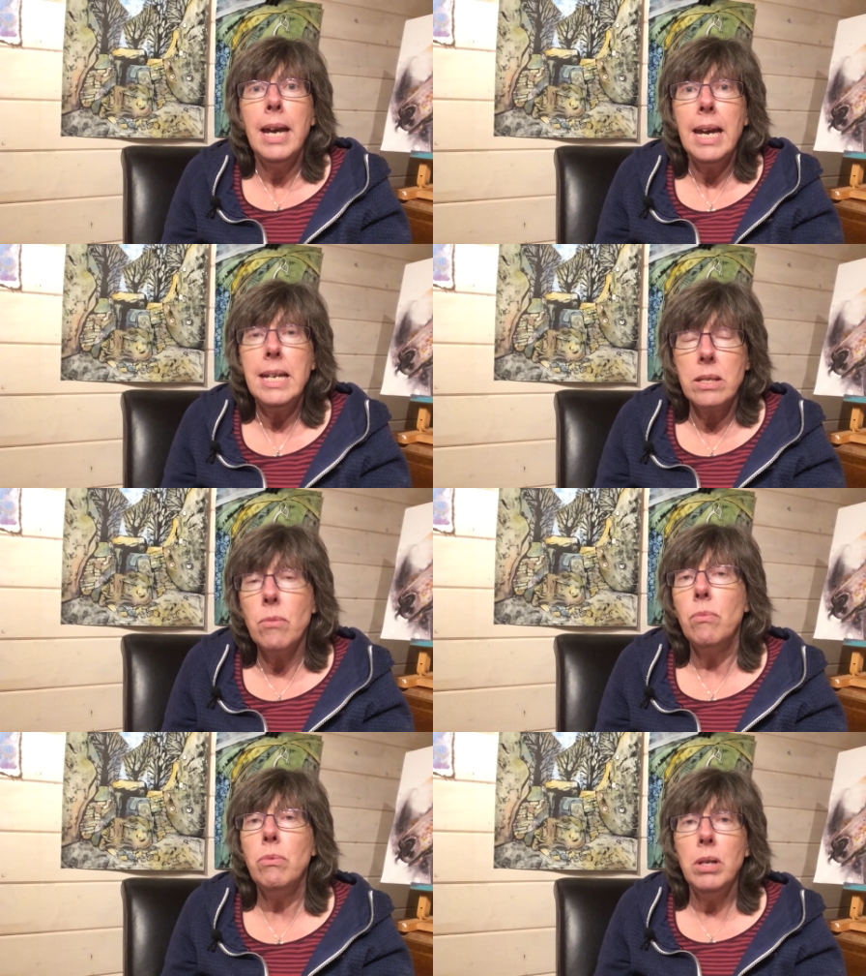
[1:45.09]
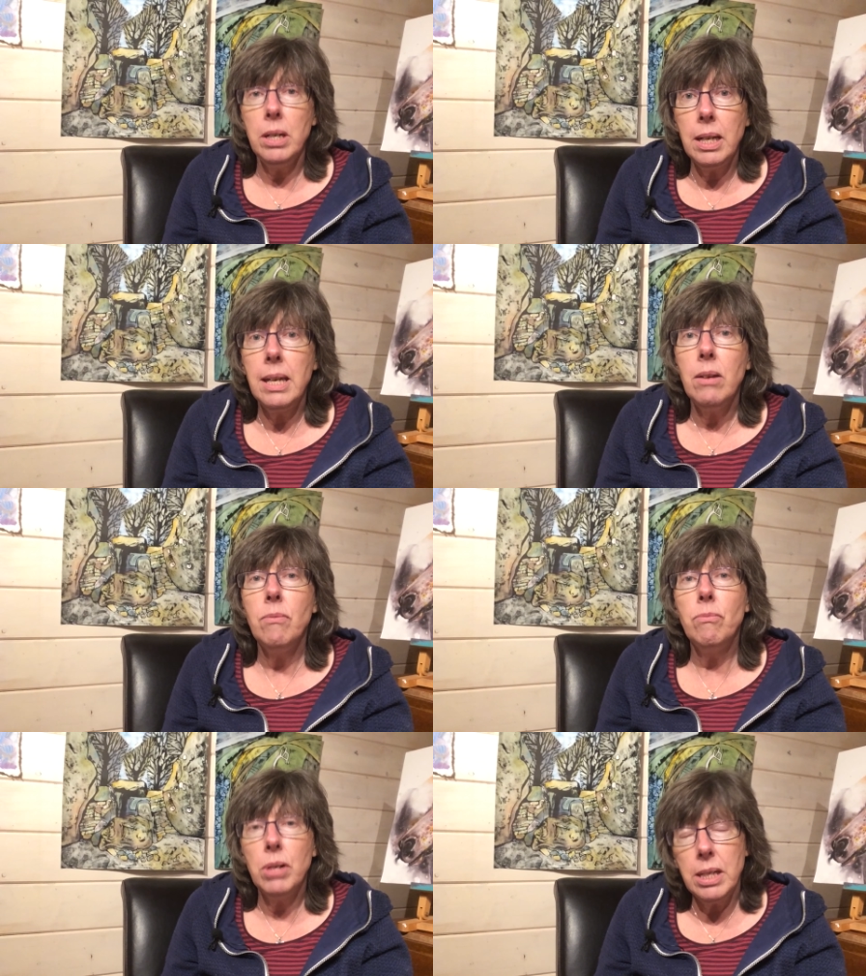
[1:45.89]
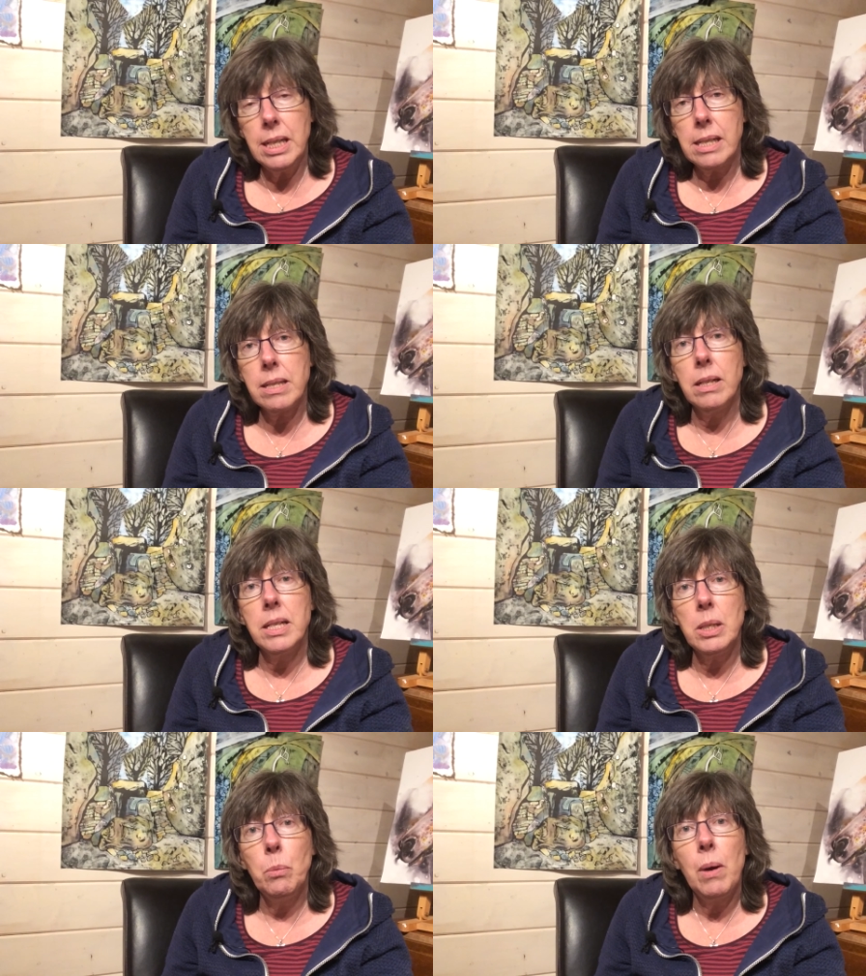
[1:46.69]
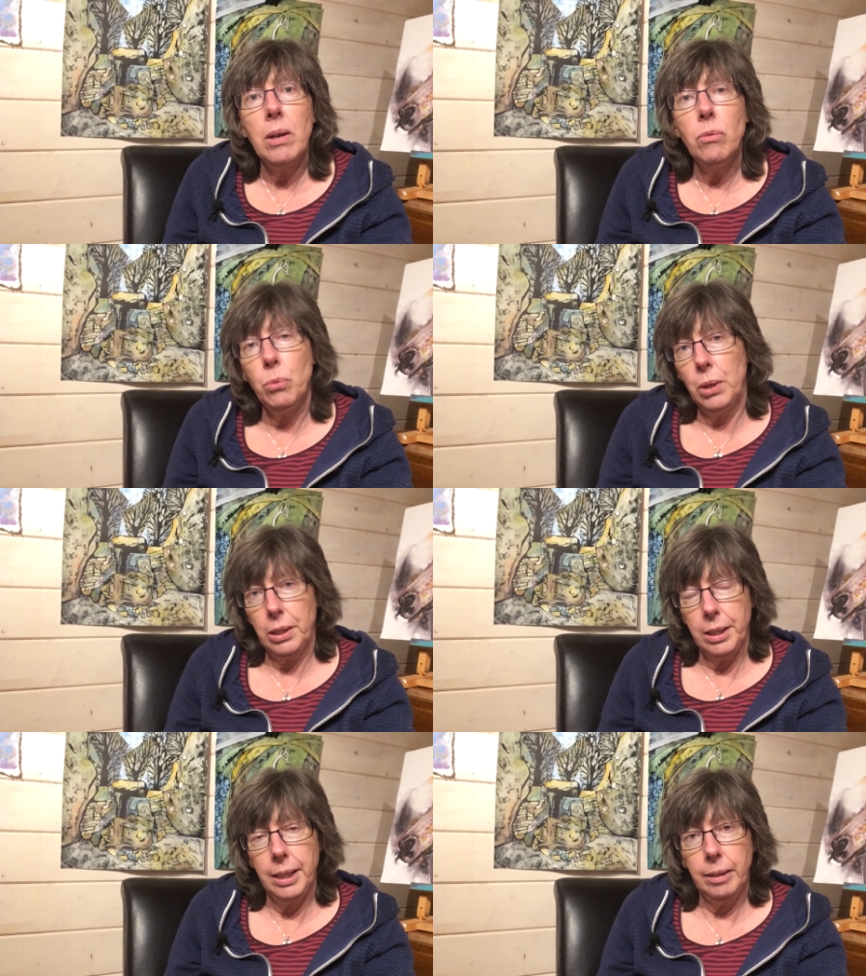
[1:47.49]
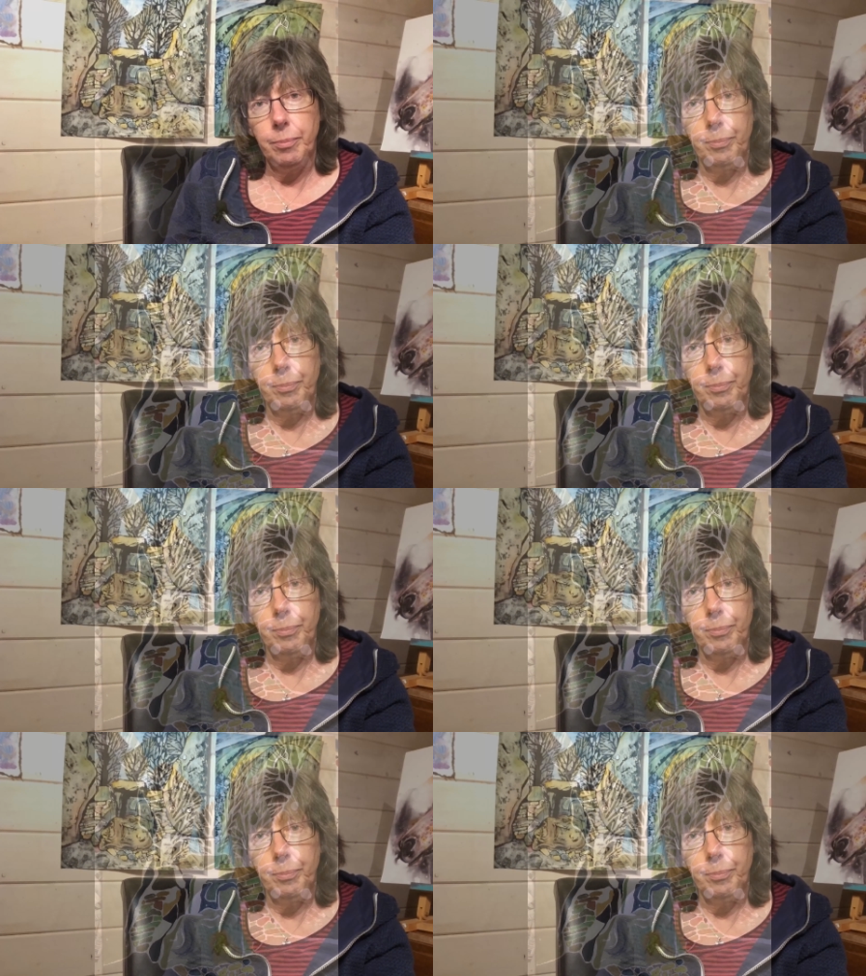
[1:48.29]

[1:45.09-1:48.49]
It's a really, really exciting way of working.